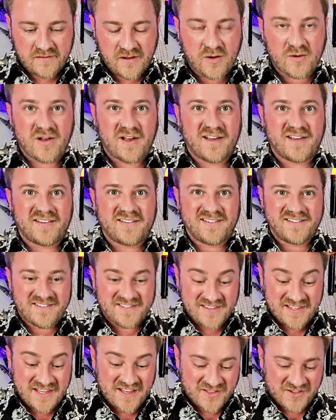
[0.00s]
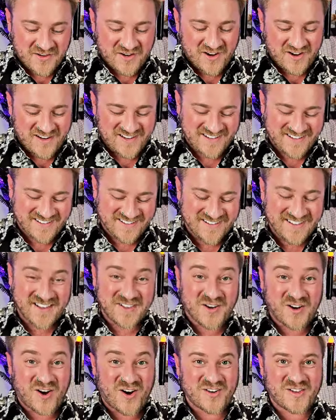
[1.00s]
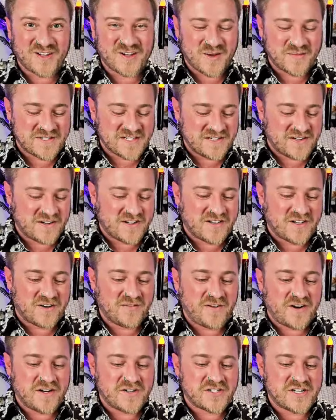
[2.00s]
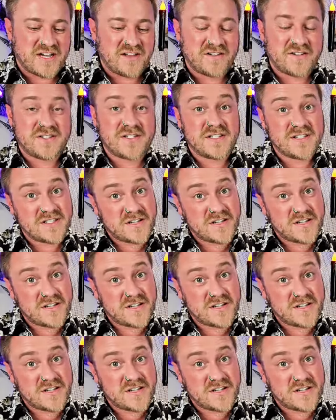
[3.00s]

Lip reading: Okay, the other card that comes in here to clarify your challenge, the